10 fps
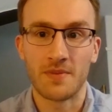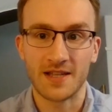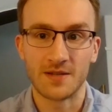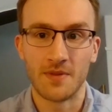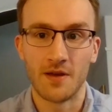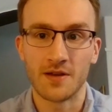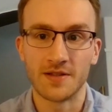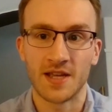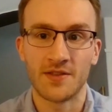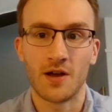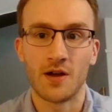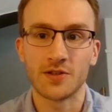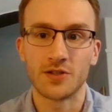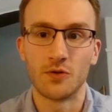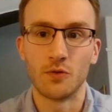Plettenberg has said that
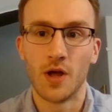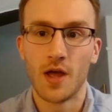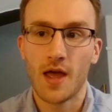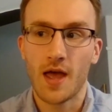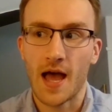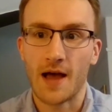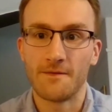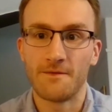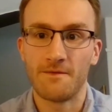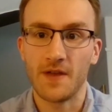Arsenal have